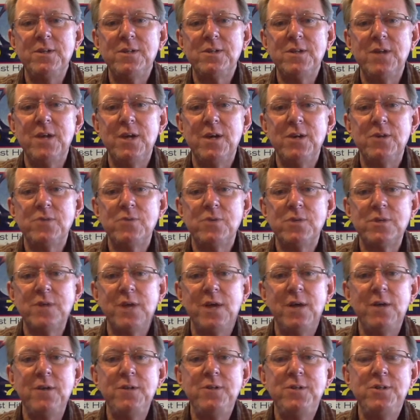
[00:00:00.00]
sales was
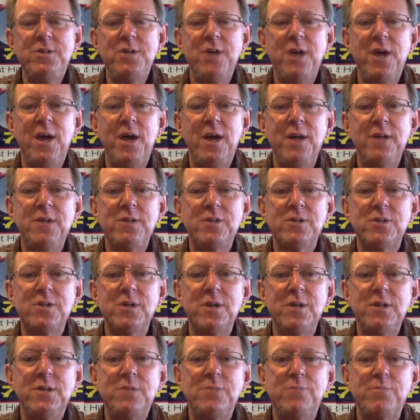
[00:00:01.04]
Elton John's
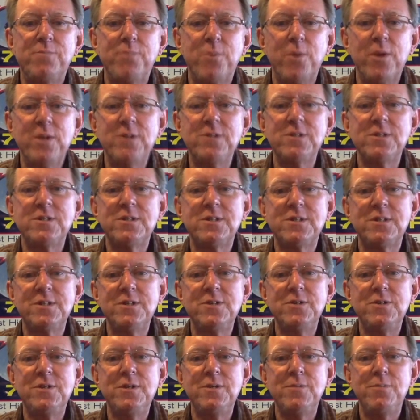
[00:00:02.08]
Princess
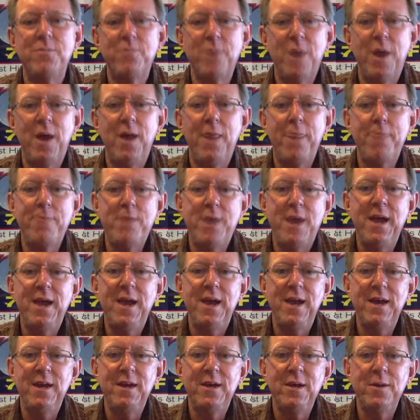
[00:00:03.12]
to
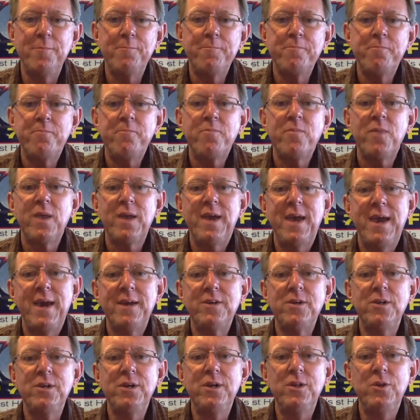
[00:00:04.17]
Diana,
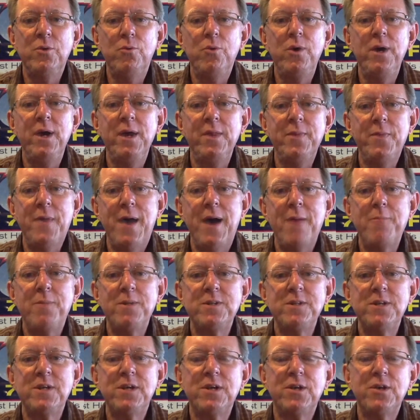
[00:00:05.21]
Candle in the Wind, that
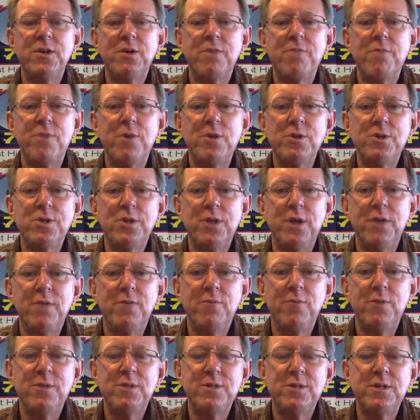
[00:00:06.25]
particular version of it,
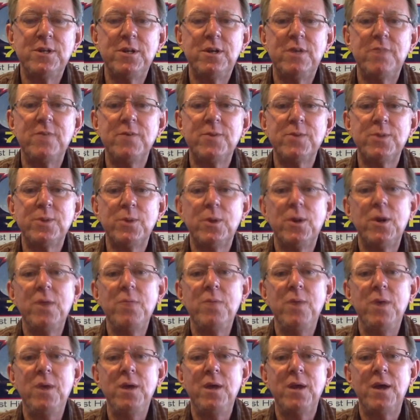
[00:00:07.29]
which did over 30
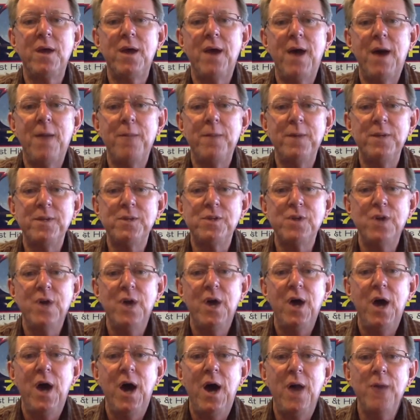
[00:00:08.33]
million copies.
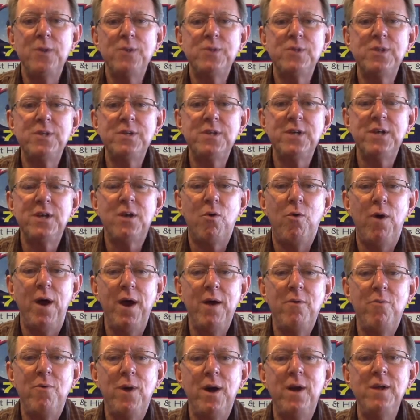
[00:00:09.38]
Others that did
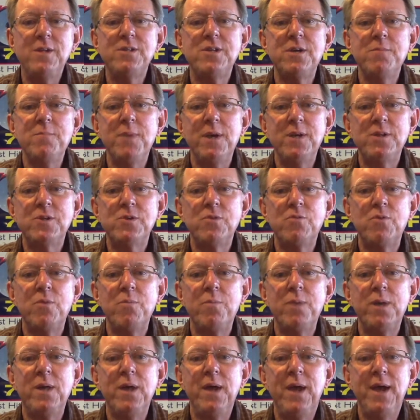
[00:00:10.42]
quite well, as I mentioned, were
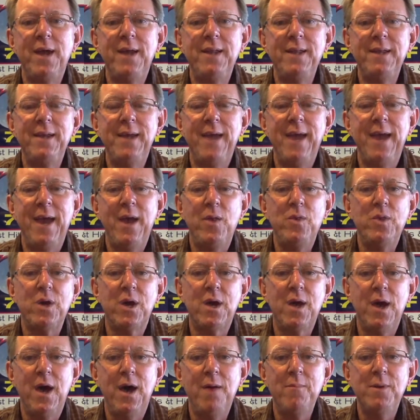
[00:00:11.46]
Bill Haley and the
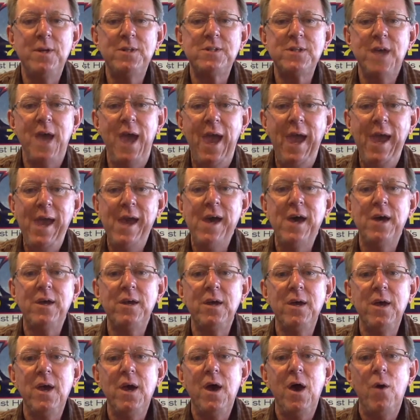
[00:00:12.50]
Comets,
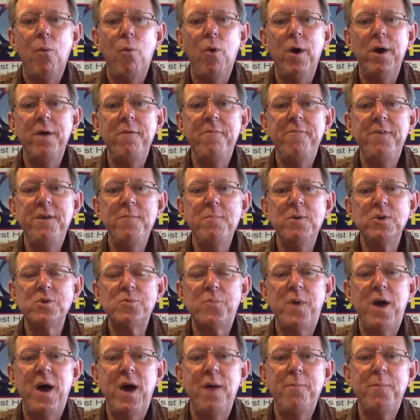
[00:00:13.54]
and one of the
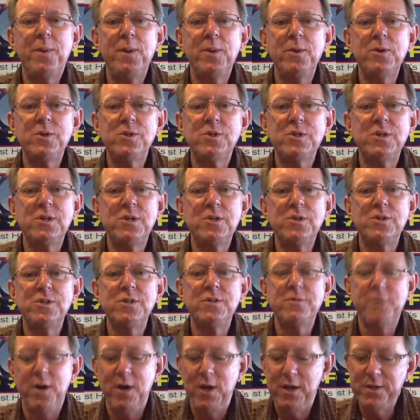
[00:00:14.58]
most popular singles
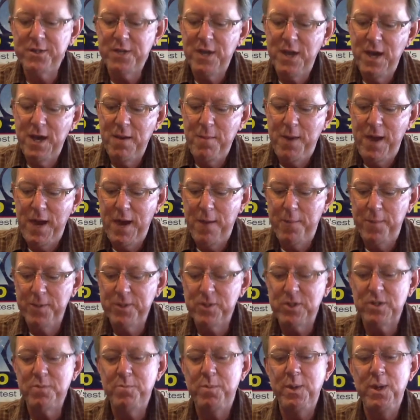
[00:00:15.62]
of all time
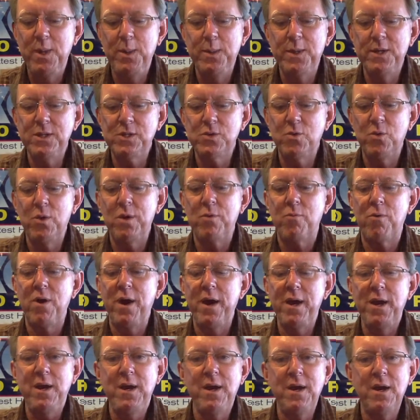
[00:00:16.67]
happens to be this one
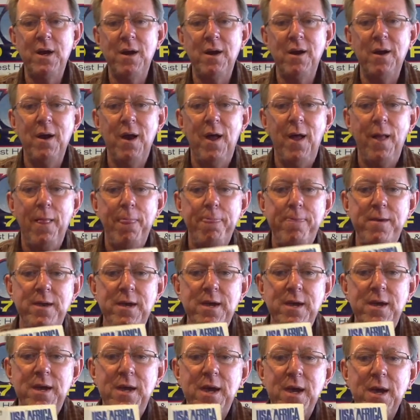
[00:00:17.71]
right here,
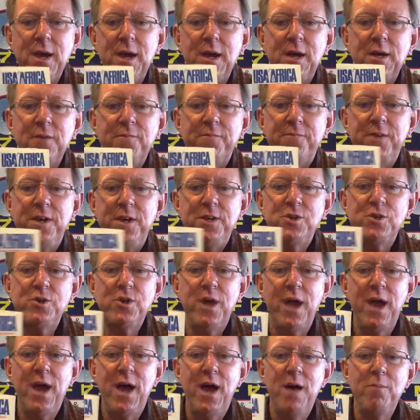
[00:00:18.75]
the featured
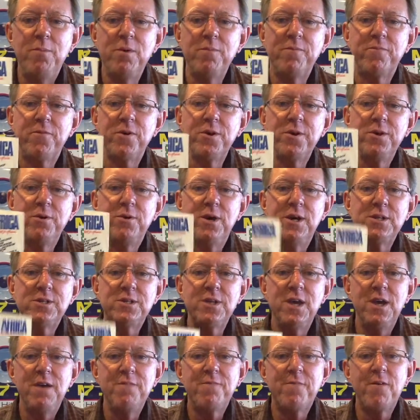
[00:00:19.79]
album for
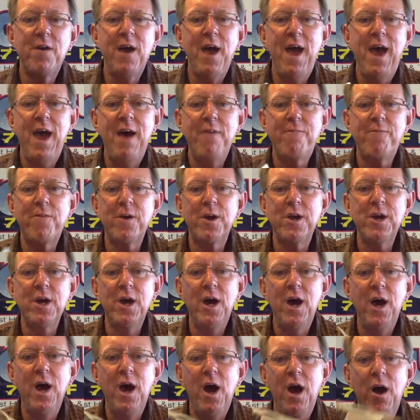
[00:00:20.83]
USA for
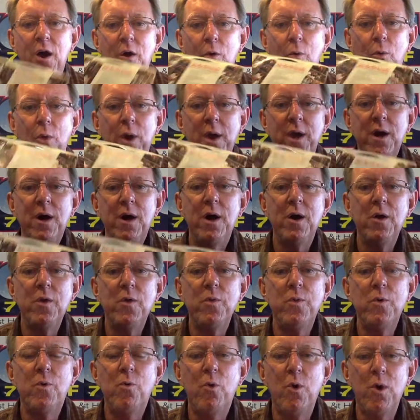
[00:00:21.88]
Africa, We Are
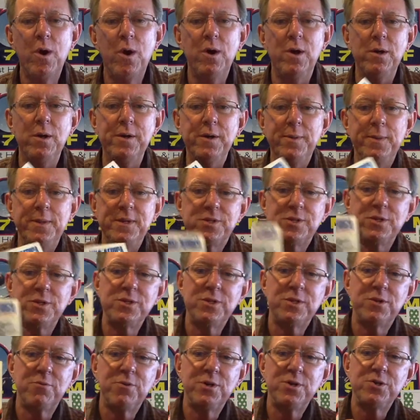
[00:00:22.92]
the World. And this is
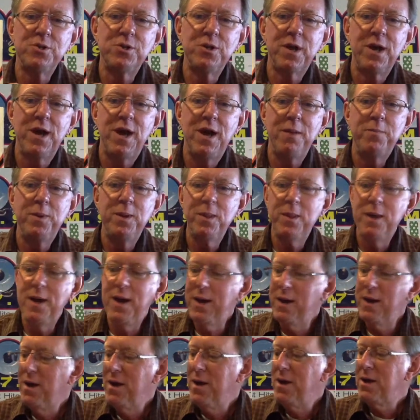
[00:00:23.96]
an original copy of
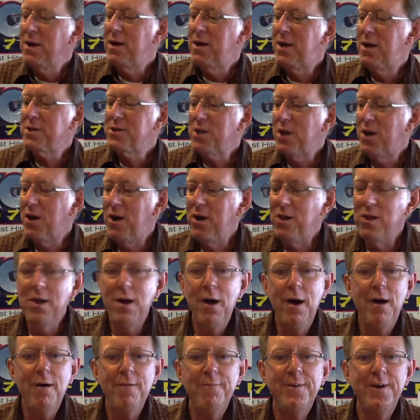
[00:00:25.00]
that. Costs all
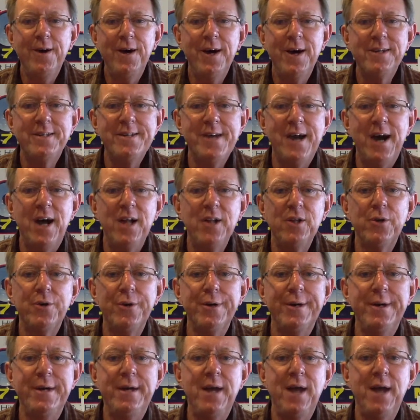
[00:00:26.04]
of
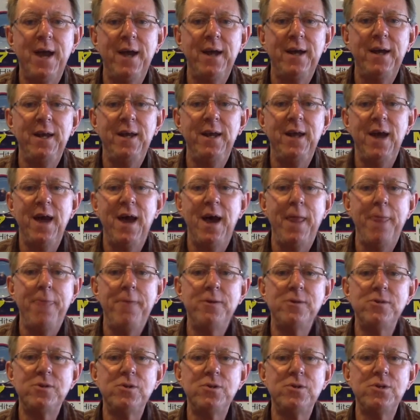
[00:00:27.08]
$1.99.
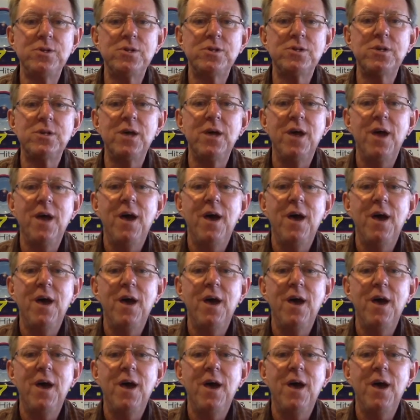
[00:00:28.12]
Those are just a